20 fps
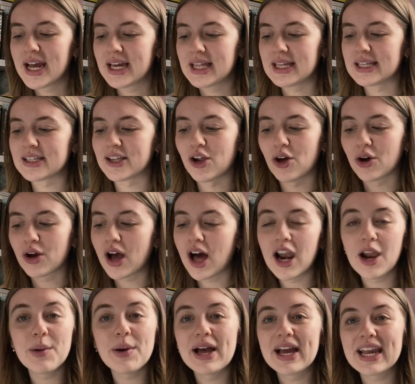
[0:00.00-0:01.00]
There's a lot of
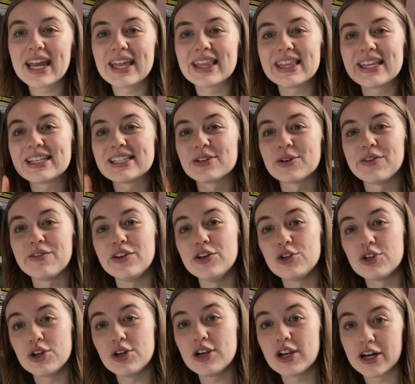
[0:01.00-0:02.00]
colour work in this, so if you
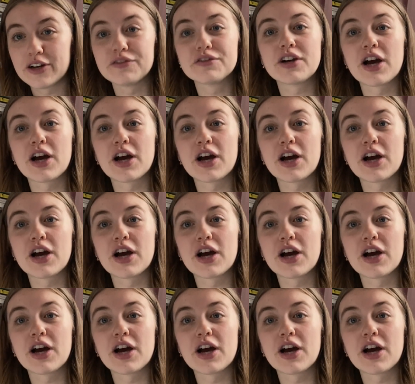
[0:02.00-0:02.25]
do love